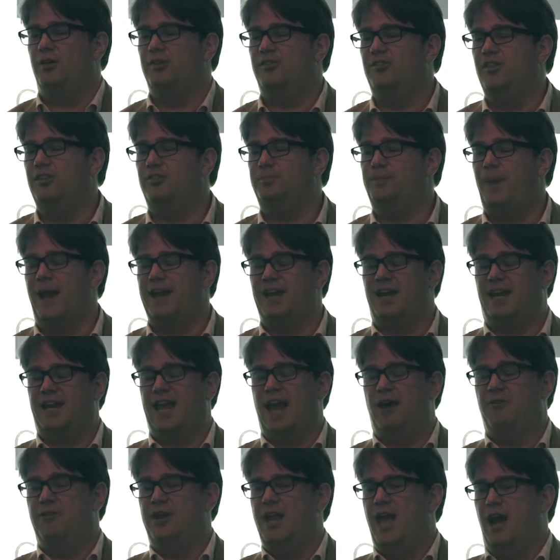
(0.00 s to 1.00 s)
to go into this bank
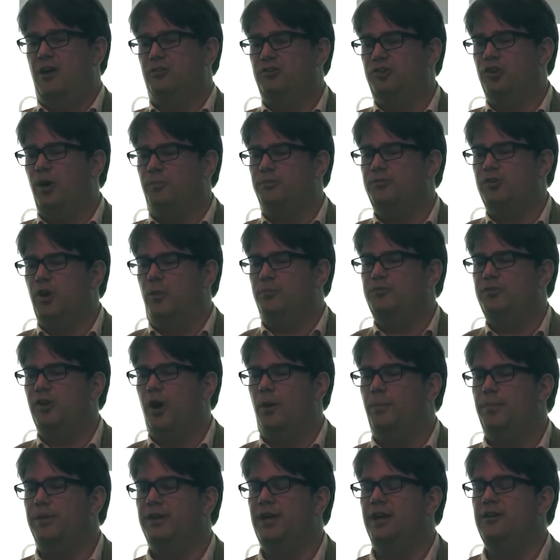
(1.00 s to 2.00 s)
account now. Chop, chop,
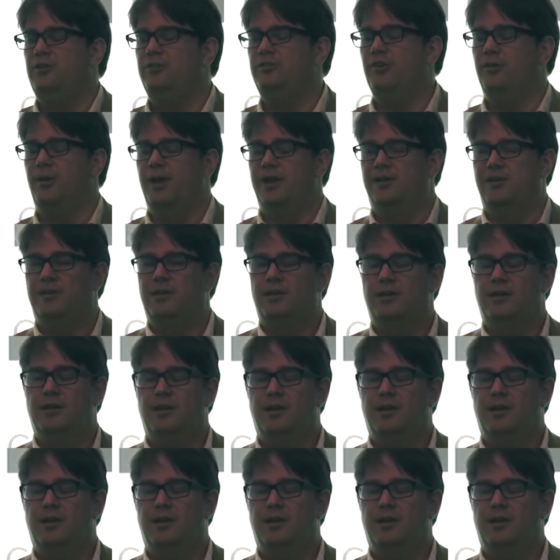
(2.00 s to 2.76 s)
chop. Can you do it?